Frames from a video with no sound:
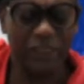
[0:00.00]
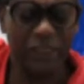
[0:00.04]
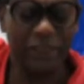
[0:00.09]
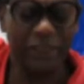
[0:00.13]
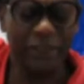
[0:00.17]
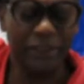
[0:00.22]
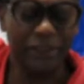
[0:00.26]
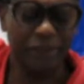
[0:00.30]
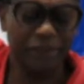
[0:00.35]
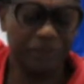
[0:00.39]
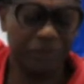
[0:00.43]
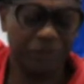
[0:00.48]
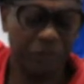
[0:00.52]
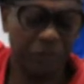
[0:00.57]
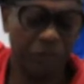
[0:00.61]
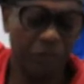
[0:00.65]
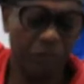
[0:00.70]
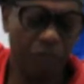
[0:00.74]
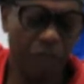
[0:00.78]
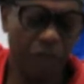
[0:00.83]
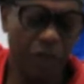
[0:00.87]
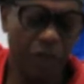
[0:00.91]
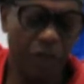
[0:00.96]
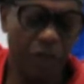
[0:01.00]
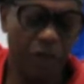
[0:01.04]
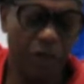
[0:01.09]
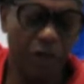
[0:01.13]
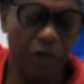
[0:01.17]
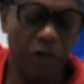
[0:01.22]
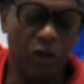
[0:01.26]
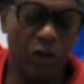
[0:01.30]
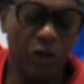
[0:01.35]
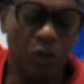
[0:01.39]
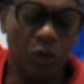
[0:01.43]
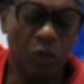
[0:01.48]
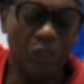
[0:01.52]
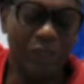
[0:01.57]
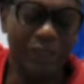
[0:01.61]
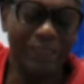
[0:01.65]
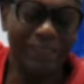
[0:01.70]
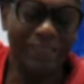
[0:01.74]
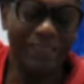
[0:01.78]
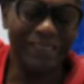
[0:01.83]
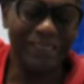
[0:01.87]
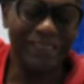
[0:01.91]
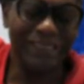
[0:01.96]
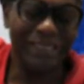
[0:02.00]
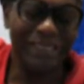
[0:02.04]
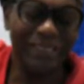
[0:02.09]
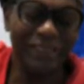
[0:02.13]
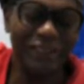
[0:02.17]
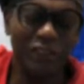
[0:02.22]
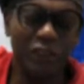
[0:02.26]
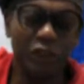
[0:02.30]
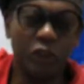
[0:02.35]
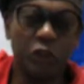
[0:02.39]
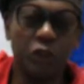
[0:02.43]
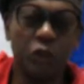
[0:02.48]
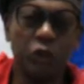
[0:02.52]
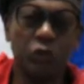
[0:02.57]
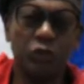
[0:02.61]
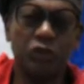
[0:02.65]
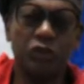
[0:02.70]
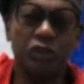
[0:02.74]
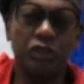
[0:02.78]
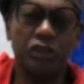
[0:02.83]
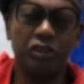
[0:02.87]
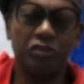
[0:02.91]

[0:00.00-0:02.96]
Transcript: like this: One does not choose the